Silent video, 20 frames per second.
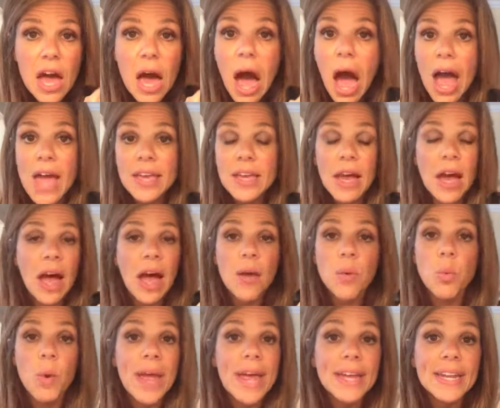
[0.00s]
I
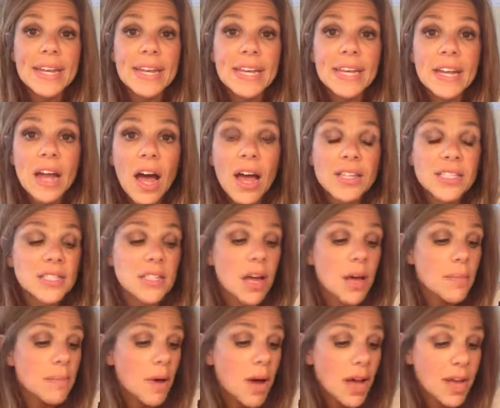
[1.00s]
waited. I
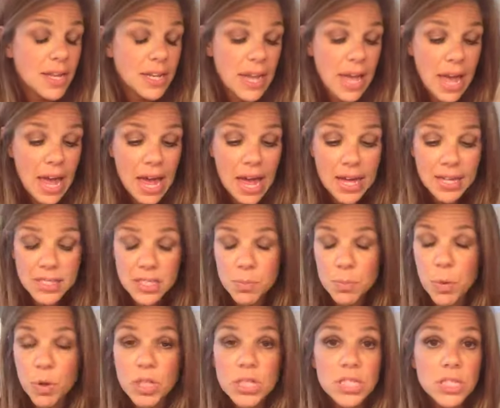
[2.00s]
saw mine at
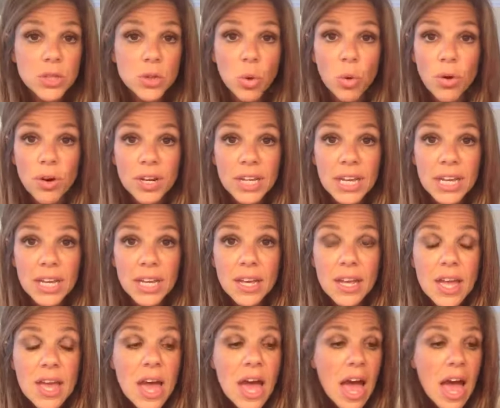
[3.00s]
Sports Authority,